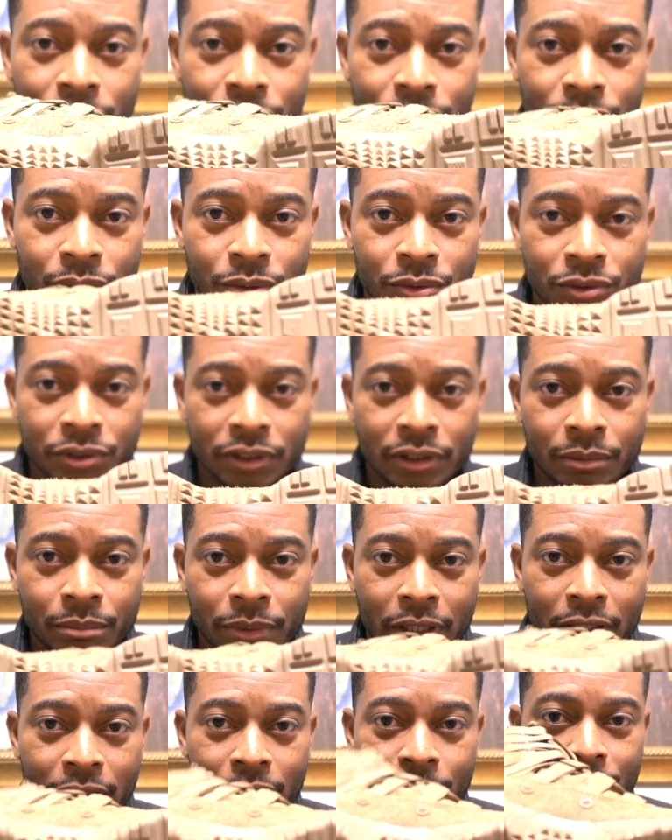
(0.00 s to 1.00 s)
grooves to the
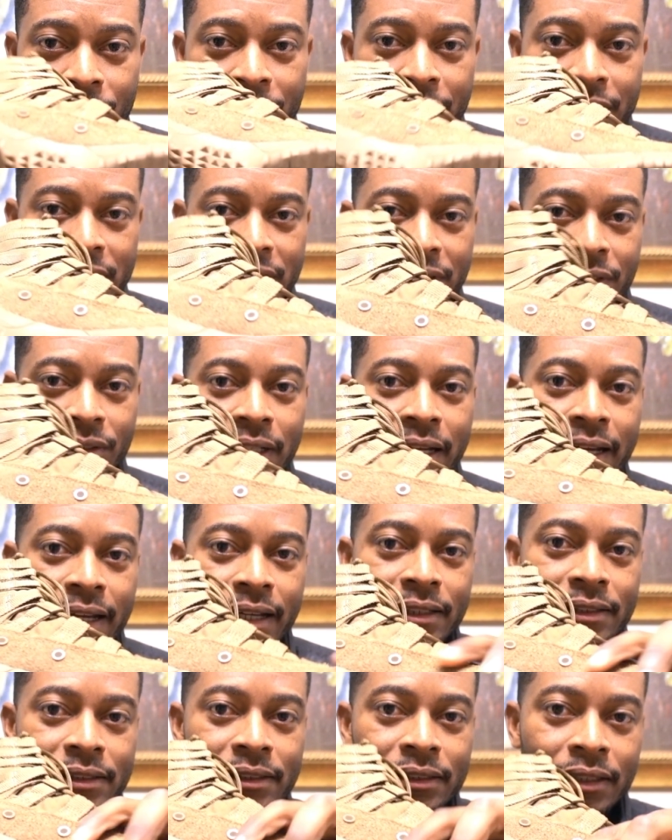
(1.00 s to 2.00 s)
bottom. It still
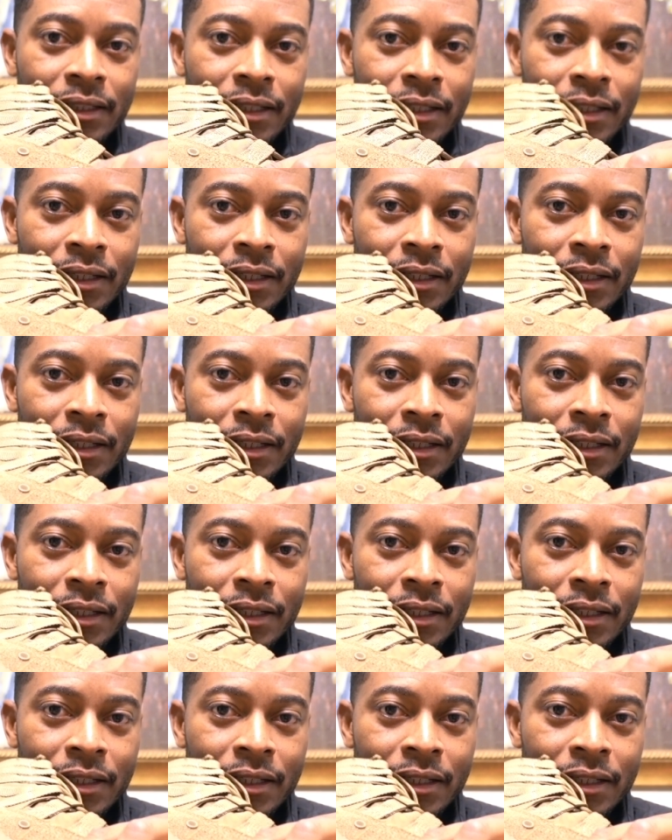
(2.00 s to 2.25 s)
has